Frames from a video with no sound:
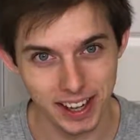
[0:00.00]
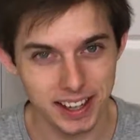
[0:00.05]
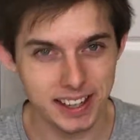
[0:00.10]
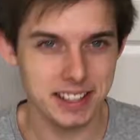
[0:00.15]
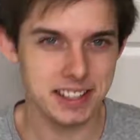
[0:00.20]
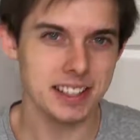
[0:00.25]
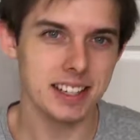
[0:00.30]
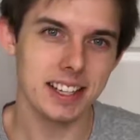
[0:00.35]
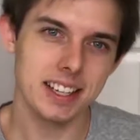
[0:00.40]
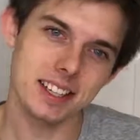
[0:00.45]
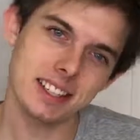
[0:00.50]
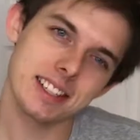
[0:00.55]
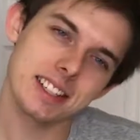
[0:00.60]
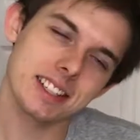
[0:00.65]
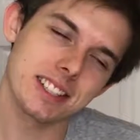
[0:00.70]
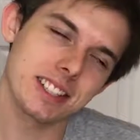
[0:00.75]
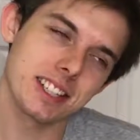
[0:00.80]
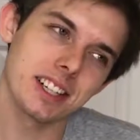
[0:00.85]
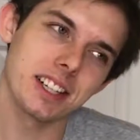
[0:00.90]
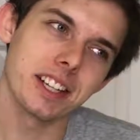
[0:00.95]
And it's not
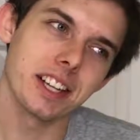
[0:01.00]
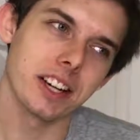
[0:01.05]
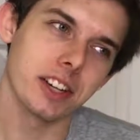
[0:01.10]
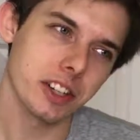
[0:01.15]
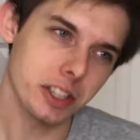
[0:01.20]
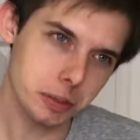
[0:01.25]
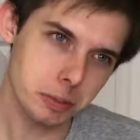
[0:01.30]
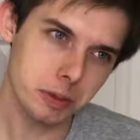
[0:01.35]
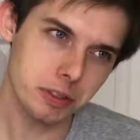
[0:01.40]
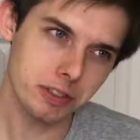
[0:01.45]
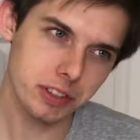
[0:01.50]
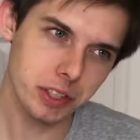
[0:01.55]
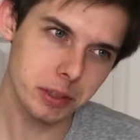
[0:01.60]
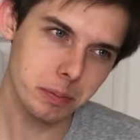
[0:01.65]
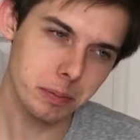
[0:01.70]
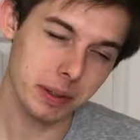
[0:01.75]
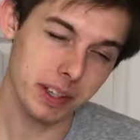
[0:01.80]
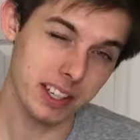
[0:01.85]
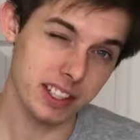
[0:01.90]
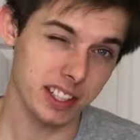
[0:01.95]
necessarily a Christmas
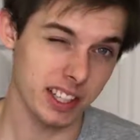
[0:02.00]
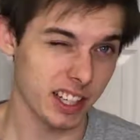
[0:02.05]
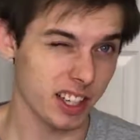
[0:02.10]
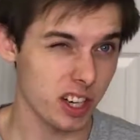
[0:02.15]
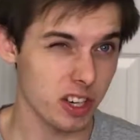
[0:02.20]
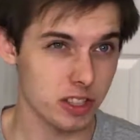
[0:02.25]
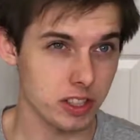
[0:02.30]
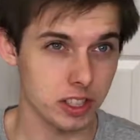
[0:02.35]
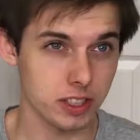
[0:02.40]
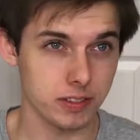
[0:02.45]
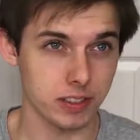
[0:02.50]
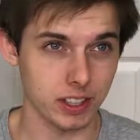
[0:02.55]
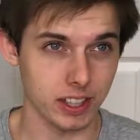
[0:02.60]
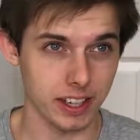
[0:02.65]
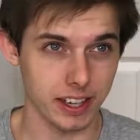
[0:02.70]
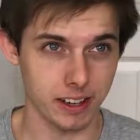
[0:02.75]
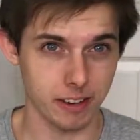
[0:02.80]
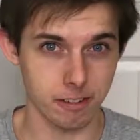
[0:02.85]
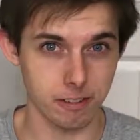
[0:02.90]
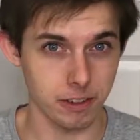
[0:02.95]
film because it goes over
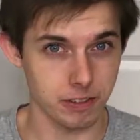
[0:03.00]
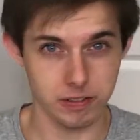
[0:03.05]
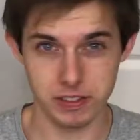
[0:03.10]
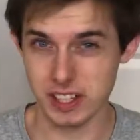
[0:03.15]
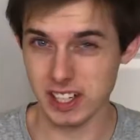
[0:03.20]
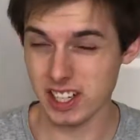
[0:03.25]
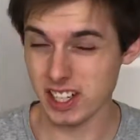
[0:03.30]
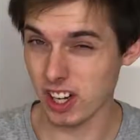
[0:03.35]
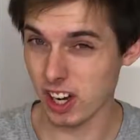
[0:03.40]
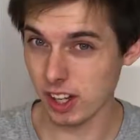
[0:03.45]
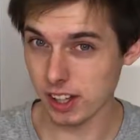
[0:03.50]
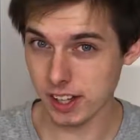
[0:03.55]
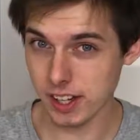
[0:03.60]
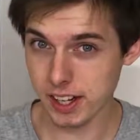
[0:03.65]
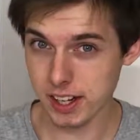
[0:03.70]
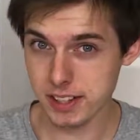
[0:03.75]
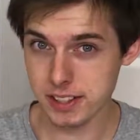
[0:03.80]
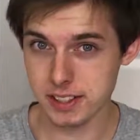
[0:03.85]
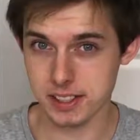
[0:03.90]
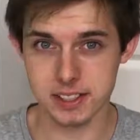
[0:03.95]
like 15
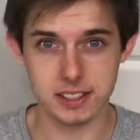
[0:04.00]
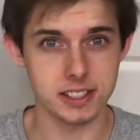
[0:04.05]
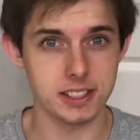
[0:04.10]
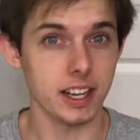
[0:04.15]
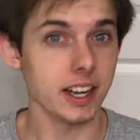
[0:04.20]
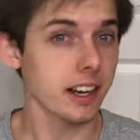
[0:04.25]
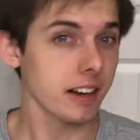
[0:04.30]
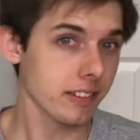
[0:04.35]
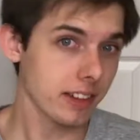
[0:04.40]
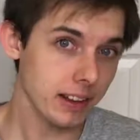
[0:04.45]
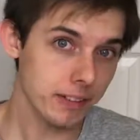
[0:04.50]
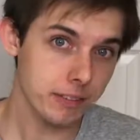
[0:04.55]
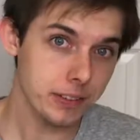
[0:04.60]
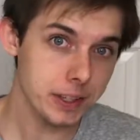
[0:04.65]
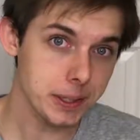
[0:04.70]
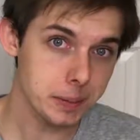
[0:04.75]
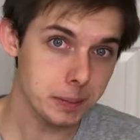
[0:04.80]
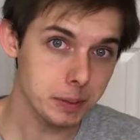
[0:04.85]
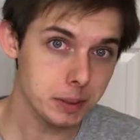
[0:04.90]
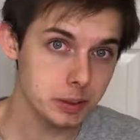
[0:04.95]
holidays inside of that
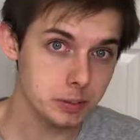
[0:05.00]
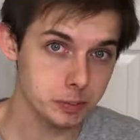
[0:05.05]
film,